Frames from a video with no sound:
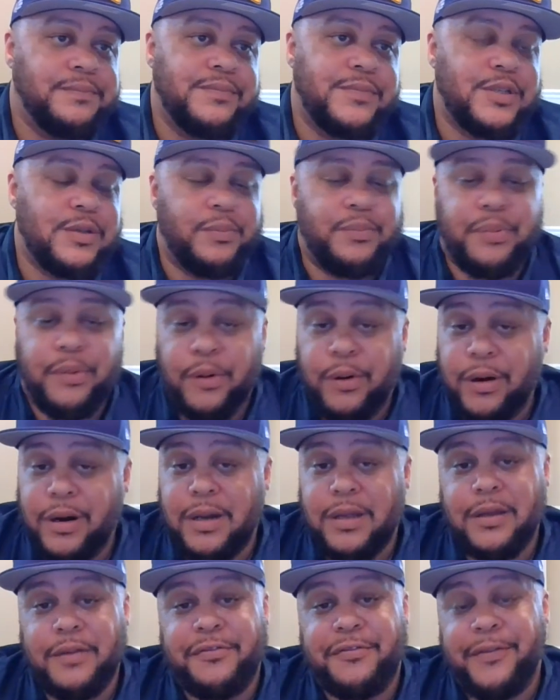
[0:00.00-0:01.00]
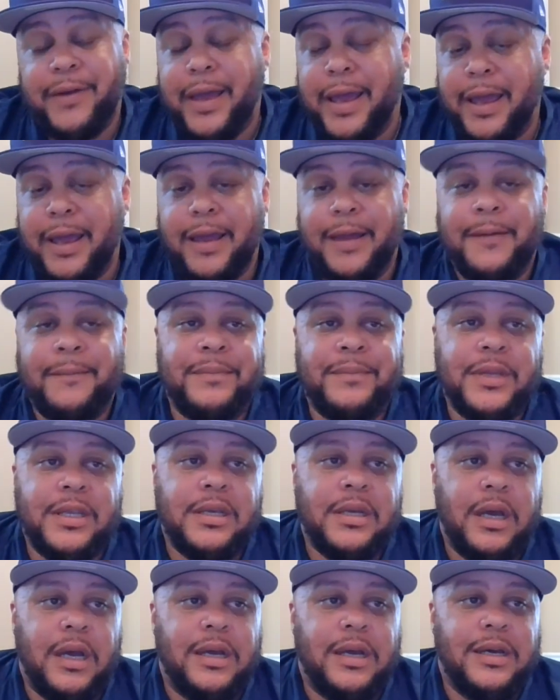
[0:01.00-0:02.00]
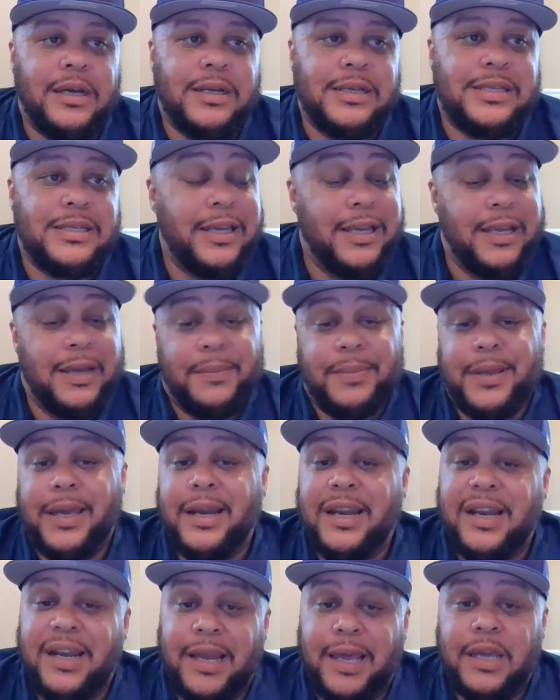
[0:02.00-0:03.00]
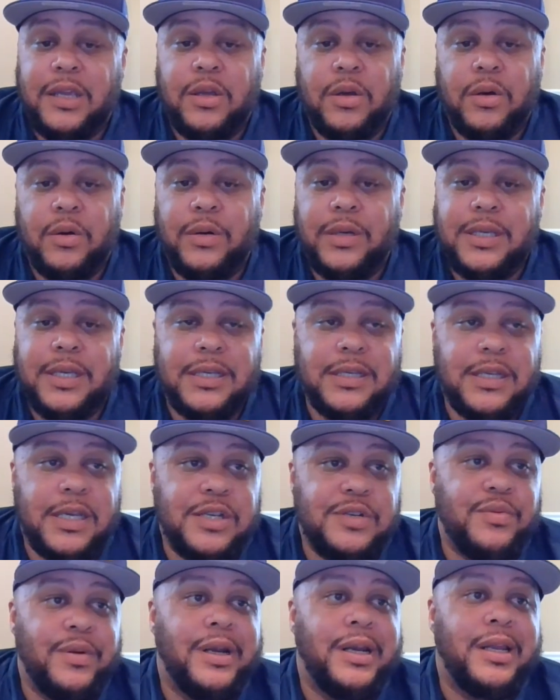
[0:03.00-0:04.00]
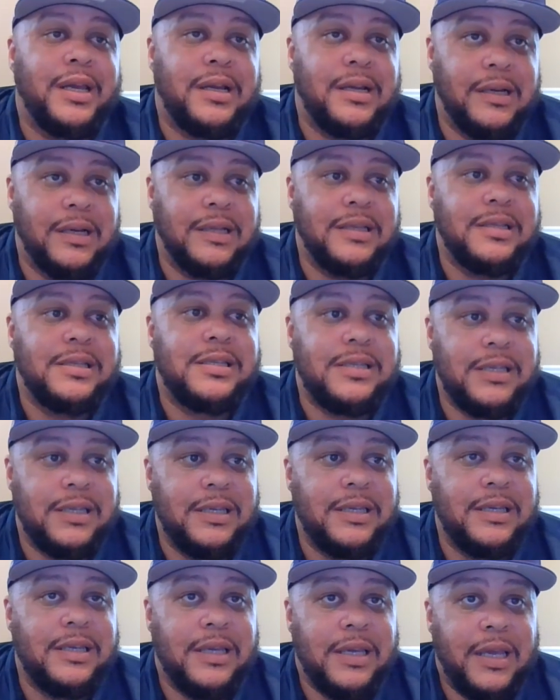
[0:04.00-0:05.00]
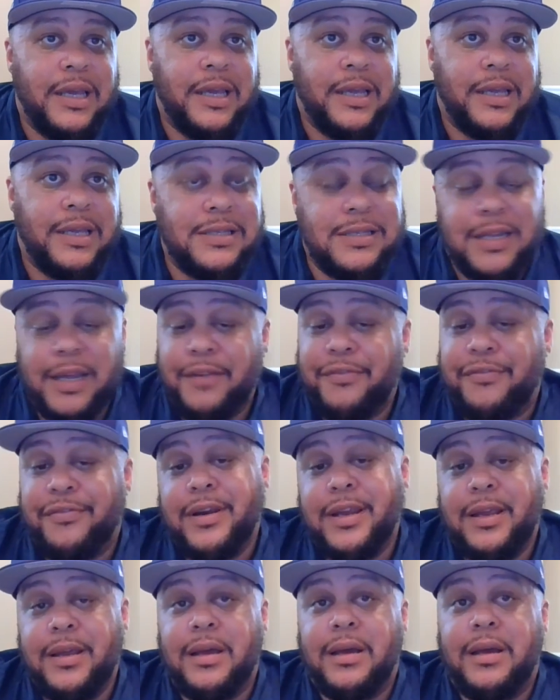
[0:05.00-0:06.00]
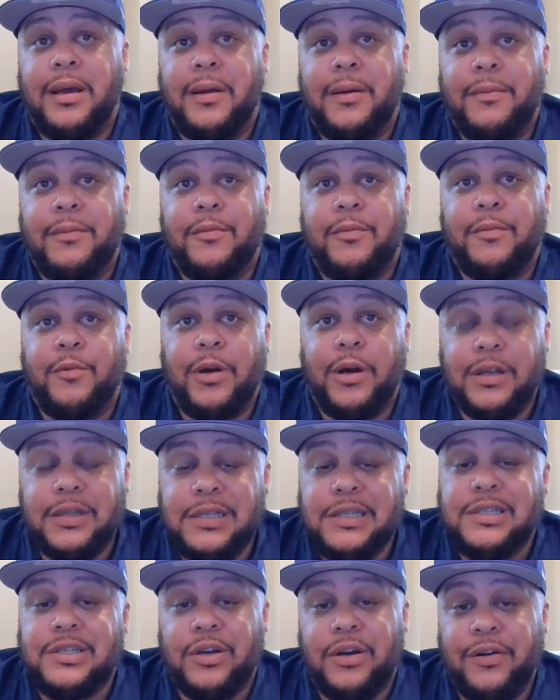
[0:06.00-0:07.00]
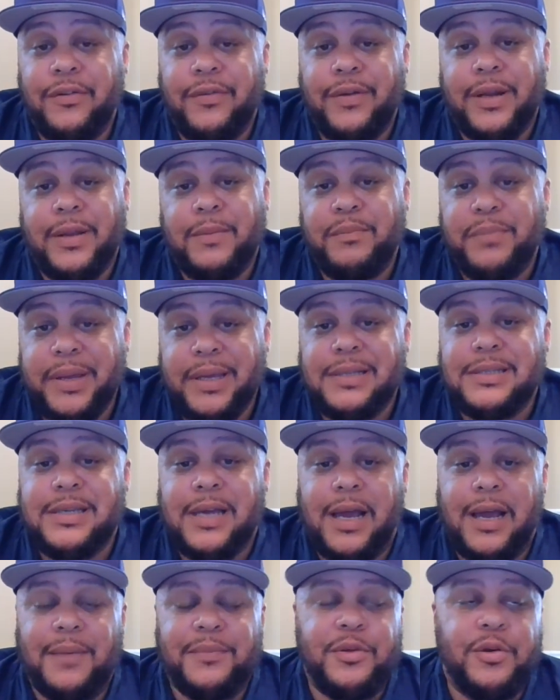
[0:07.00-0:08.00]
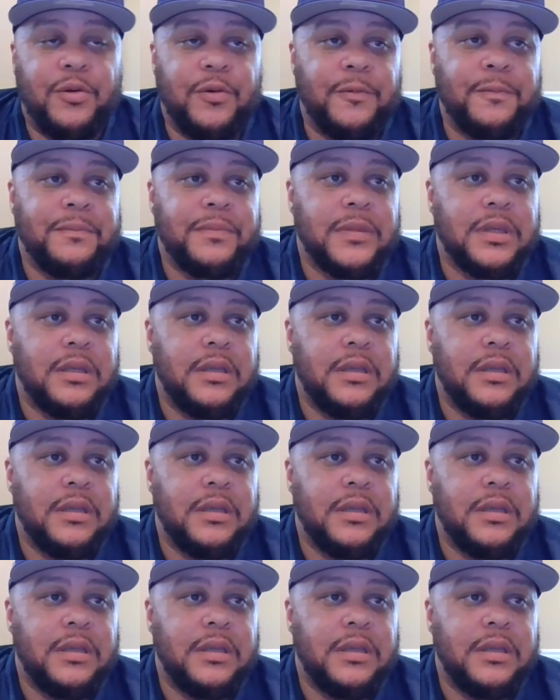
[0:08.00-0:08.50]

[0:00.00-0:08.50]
supporter, fan. To see him get in there, yo, it's really good to see. He's definitely well-deserving and big-time, yo.